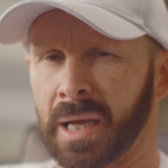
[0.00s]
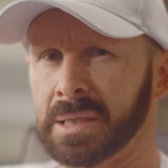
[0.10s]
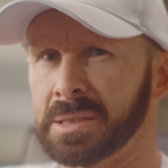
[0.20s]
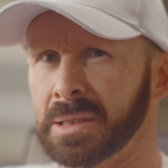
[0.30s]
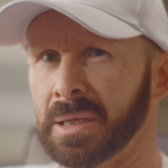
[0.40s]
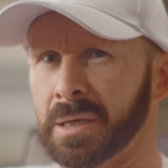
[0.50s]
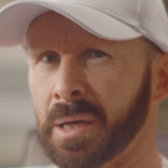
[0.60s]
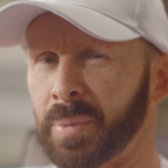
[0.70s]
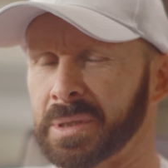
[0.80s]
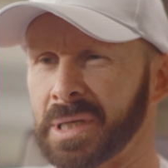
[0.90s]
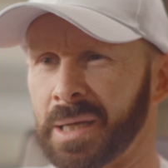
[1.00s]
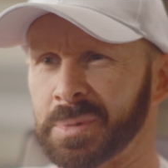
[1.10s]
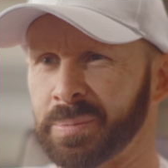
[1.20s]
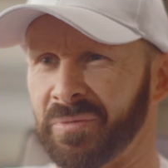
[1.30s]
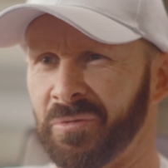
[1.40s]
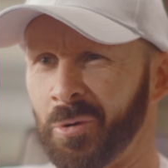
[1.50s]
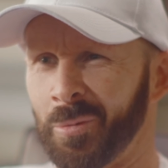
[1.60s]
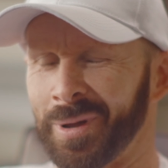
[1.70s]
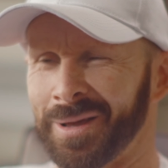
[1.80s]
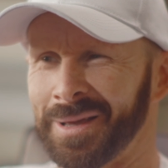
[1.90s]
I'd seen it a couple of times before,
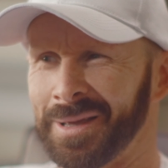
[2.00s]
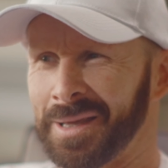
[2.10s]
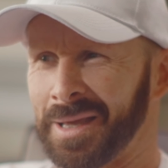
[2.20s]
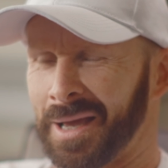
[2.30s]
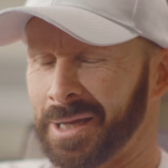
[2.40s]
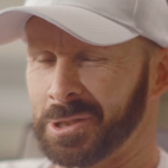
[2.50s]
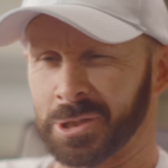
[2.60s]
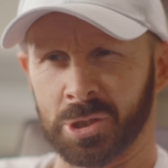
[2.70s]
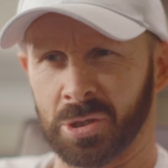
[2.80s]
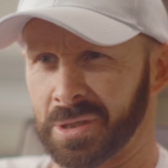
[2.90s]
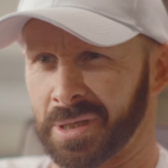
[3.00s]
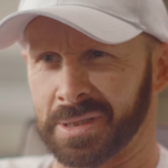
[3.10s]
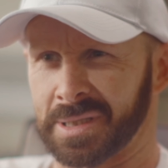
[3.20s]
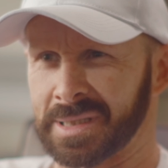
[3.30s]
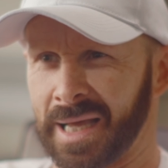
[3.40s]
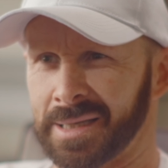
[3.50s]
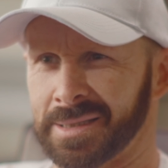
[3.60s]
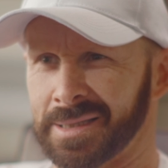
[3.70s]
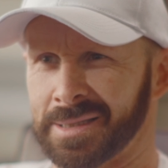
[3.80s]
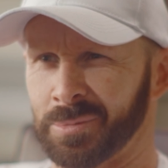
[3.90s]
but I just couldn't understand it.